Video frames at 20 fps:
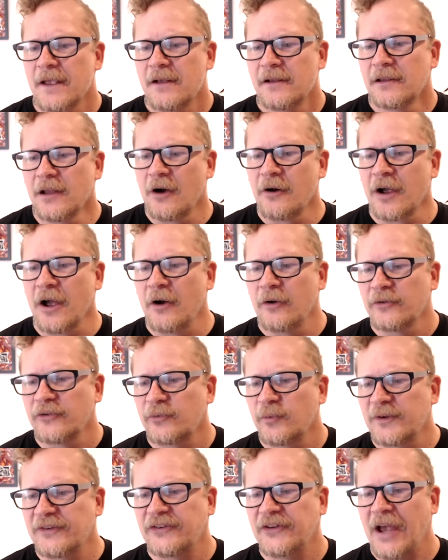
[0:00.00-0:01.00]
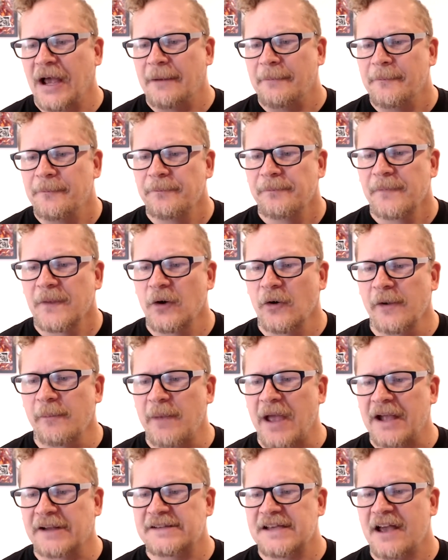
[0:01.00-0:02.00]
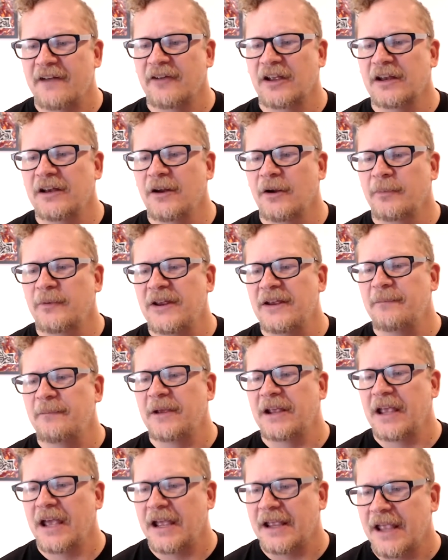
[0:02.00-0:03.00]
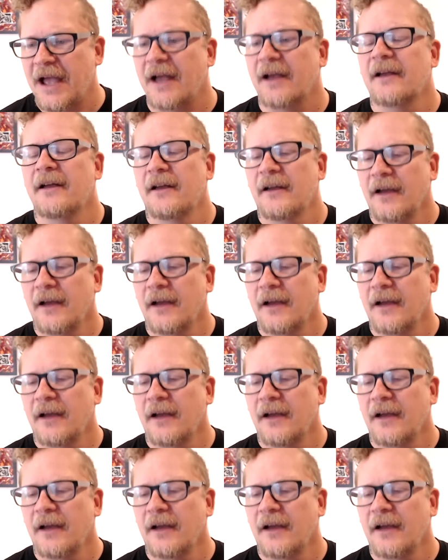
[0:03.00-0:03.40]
Logos, what's up? Going back to having a near T P K. Yeah.